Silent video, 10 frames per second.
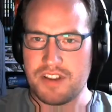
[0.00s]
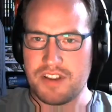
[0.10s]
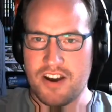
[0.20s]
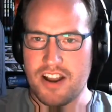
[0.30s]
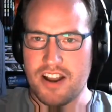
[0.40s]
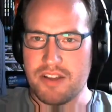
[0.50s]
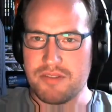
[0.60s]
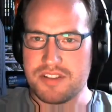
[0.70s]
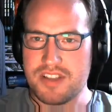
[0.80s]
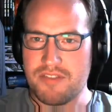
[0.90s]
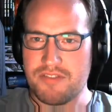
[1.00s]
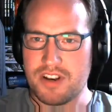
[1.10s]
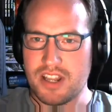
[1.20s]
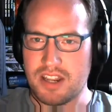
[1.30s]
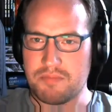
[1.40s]
their highlight was
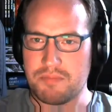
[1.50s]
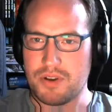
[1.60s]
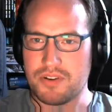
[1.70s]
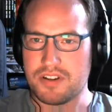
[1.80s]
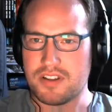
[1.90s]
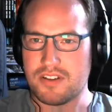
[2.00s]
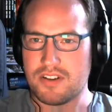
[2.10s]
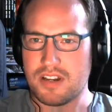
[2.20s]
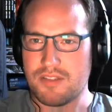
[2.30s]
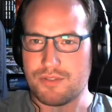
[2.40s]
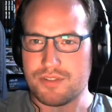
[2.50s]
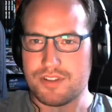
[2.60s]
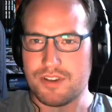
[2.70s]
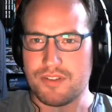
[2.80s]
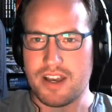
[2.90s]
definitely Beyond Good and Evil
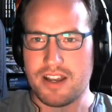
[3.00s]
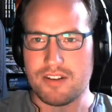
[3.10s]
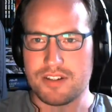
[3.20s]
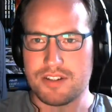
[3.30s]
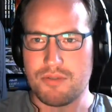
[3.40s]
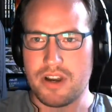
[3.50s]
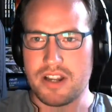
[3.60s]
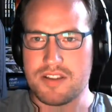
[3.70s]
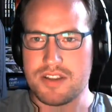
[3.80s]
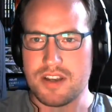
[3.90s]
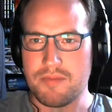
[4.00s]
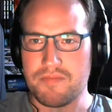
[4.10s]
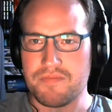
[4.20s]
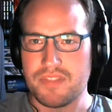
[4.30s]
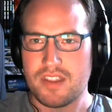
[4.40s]
2. That looked quite.
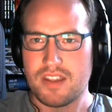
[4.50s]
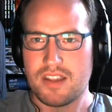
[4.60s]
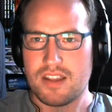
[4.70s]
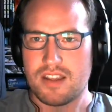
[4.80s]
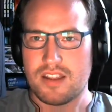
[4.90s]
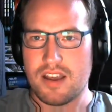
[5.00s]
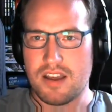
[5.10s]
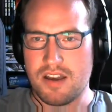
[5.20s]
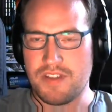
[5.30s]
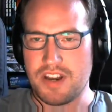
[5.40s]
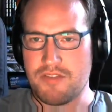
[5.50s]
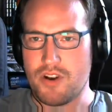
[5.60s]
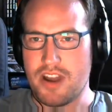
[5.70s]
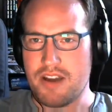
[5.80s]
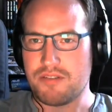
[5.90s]
I think they've
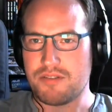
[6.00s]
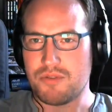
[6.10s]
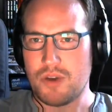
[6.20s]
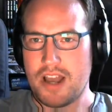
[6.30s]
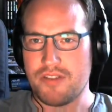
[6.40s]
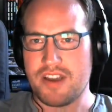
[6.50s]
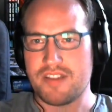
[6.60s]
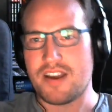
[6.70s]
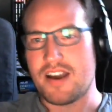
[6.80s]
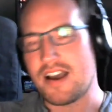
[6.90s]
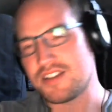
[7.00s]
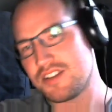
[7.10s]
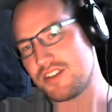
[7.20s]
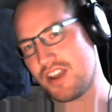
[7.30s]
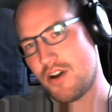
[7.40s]
gone all out. That
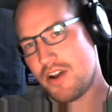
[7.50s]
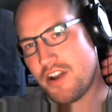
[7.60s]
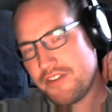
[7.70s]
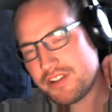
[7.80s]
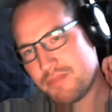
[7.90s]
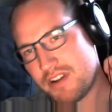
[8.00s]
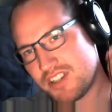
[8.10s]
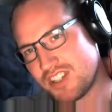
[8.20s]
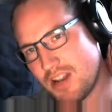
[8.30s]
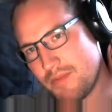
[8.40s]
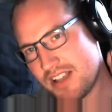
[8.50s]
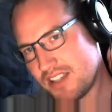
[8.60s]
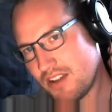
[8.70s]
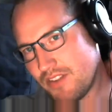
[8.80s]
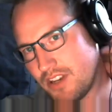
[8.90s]
as I know it was mostly
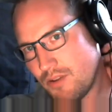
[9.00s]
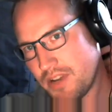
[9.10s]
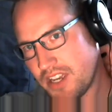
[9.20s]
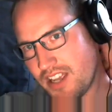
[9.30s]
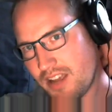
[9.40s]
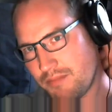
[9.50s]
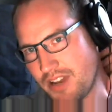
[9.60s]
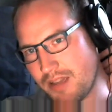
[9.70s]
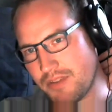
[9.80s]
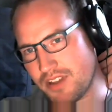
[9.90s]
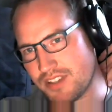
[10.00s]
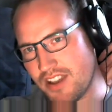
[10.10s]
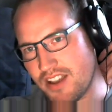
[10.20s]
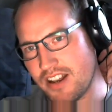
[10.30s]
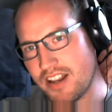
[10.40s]
cinematic with a little bit of gameplay, but it
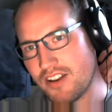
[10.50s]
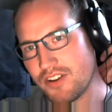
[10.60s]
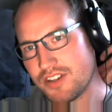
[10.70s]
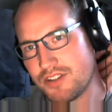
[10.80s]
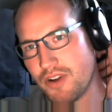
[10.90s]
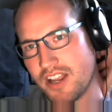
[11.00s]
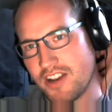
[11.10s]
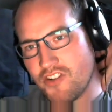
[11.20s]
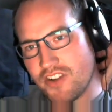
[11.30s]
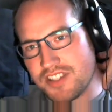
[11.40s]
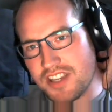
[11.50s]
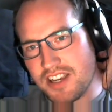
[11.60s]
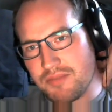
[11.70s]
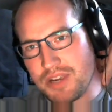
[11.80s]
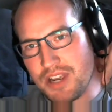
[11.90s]
certainly looked quite interesting.
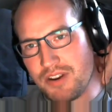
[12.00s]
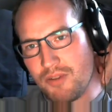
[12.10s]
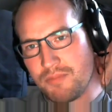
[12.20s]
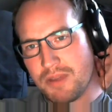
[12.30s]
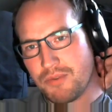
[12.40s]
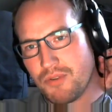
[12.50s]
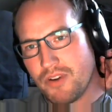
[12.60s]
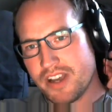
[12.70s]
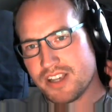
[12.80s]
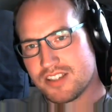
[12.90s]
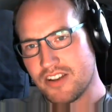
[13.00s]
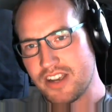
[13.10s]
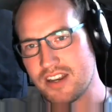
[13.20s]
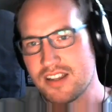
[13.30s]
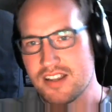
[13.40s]
A lot of people quite excited.